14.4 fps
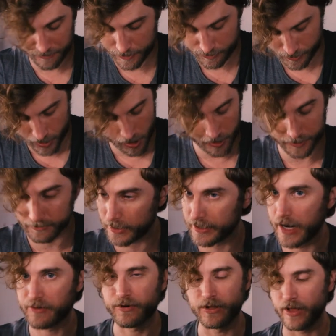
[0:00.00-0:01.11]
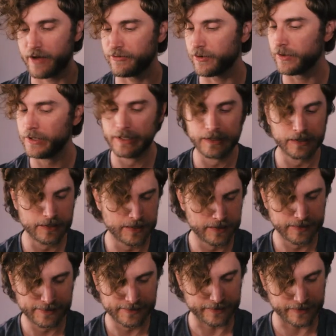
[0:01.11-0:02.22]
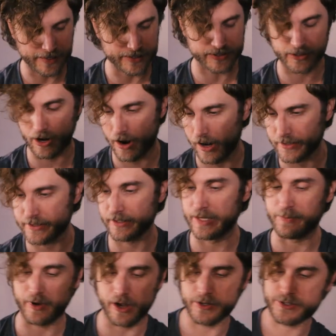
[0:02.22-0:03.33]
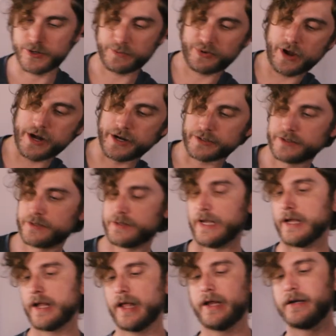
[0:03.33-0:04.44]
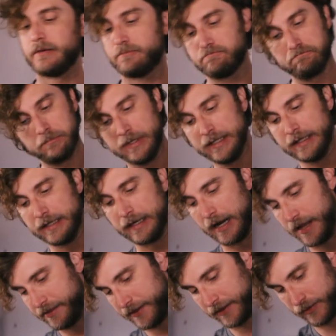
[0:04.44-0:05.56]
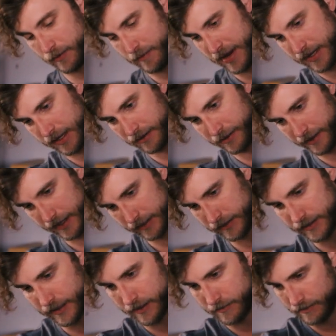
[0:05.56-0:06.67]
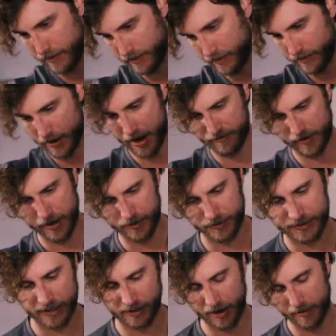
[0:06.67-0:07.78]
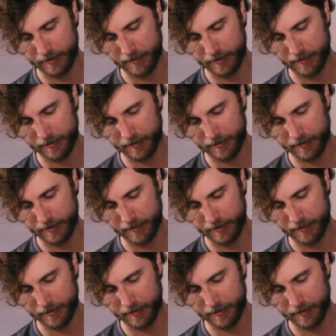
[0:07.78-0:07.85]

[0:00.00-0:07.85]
every regard, on every level. They just constantly polish their product, and I think they're making things that every other tech